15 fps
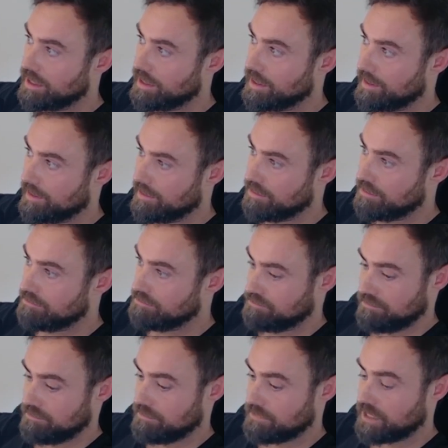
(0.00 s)

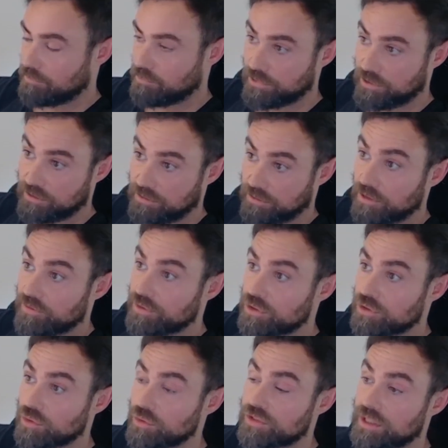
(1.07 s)
that with
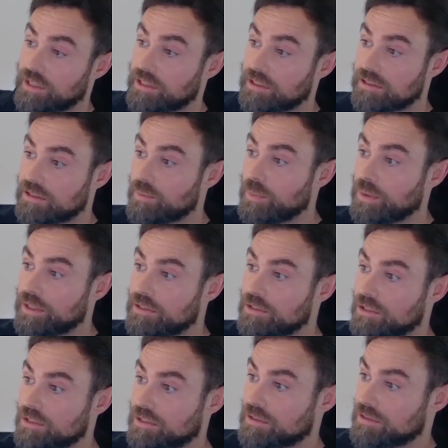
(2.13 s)
different tools they can simply
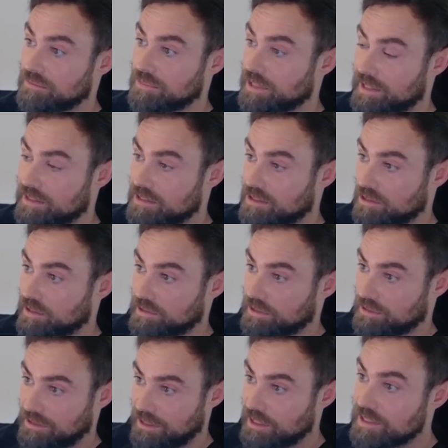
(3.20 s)
just get
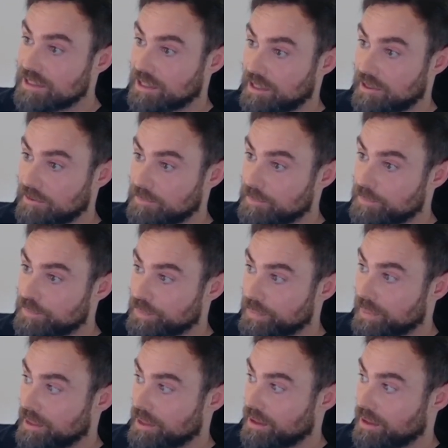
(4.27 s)
started easily
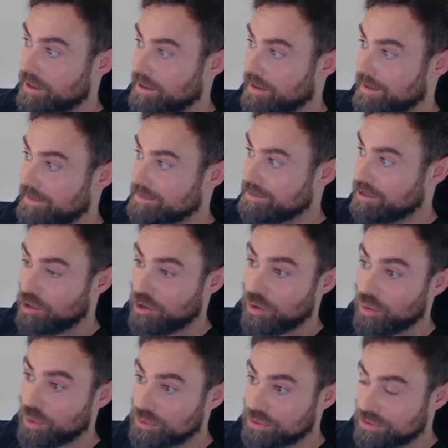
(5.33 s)
and
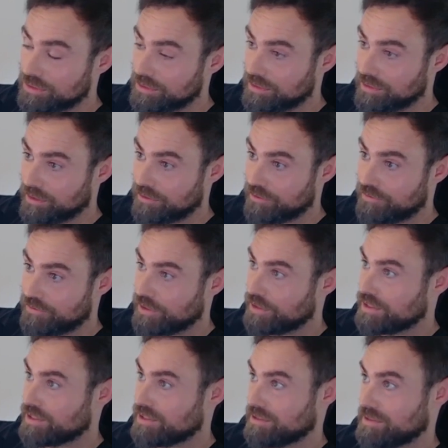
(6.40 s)
code their
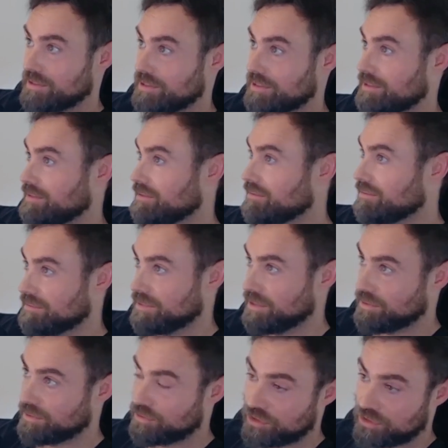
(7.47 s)
first
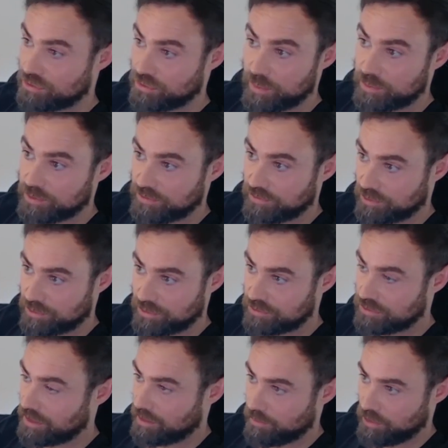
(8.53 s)
script for
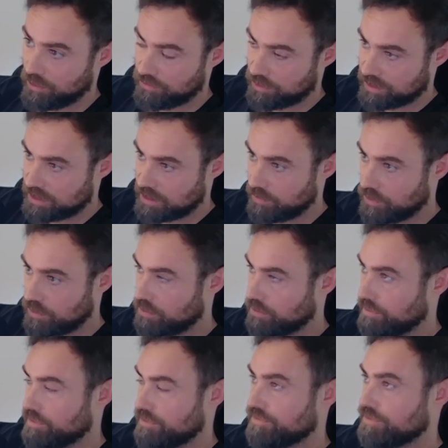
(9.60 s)
TradingView, for example,
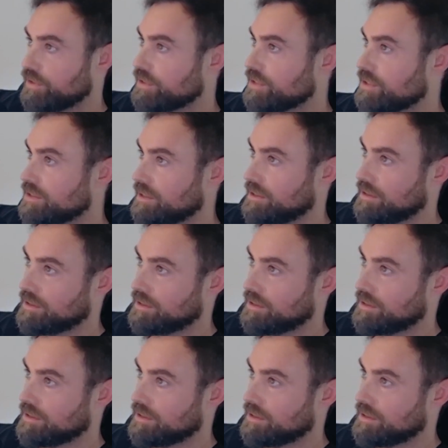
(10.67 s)
or their first